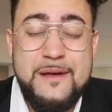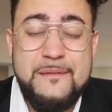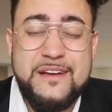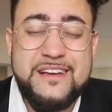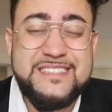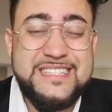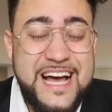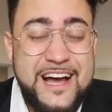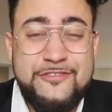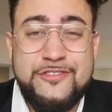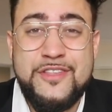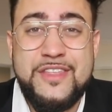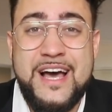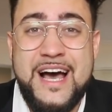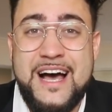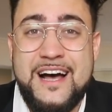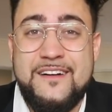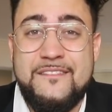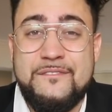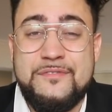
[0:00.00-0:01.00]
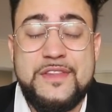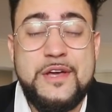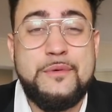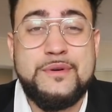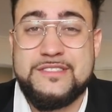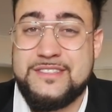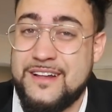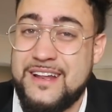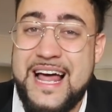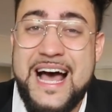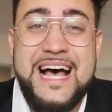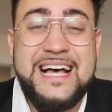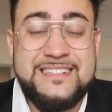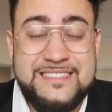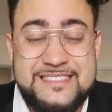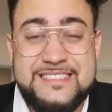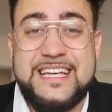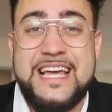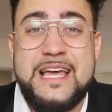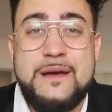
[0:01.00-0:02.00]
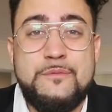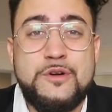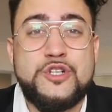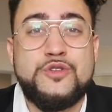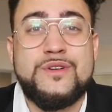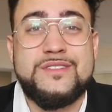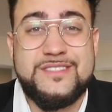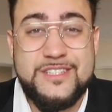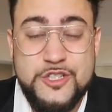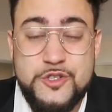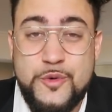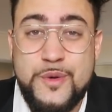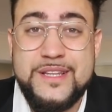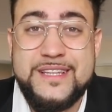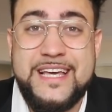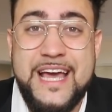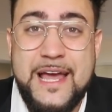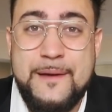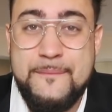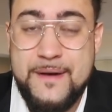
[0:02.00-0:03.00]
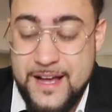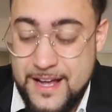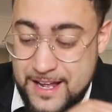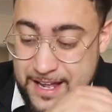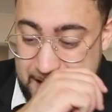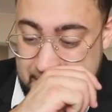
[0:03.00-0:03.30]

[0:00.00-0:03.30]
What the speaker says: Because after that, there was the last game, which was the Squid Game.